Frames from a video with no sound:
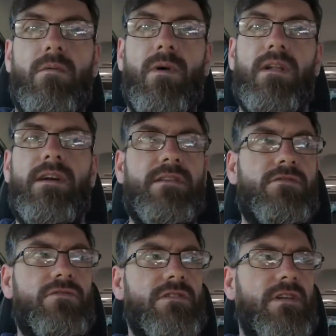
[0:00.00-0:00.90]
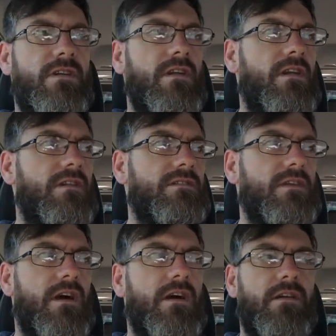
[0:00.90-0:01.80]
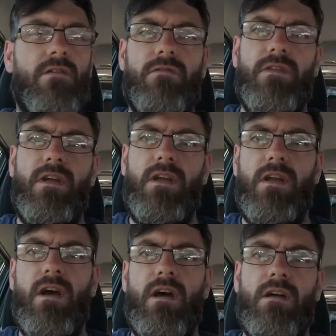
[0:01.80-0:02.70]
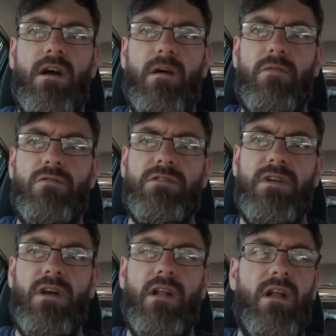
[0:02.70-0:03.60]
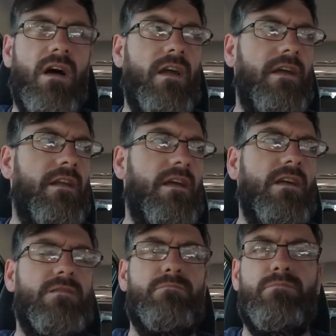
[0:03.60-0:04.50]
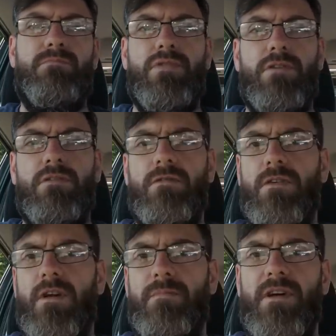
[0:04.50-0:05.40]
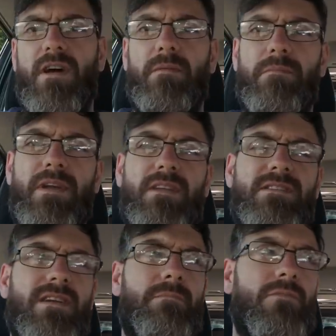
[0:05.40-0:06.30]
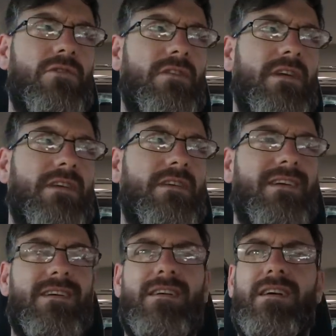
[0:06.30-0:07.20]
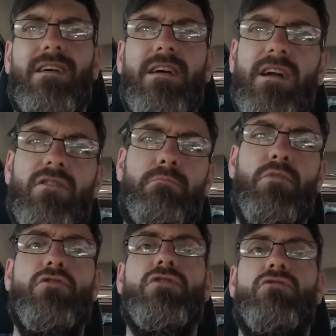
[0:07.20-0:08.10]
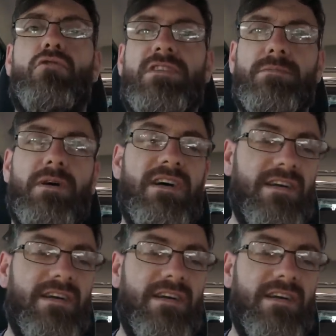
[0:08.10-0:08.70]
Well, guys, you just had a little scan of the car boot sale. It is beautiful up here. I'm being sunburnt like a burnt crisp.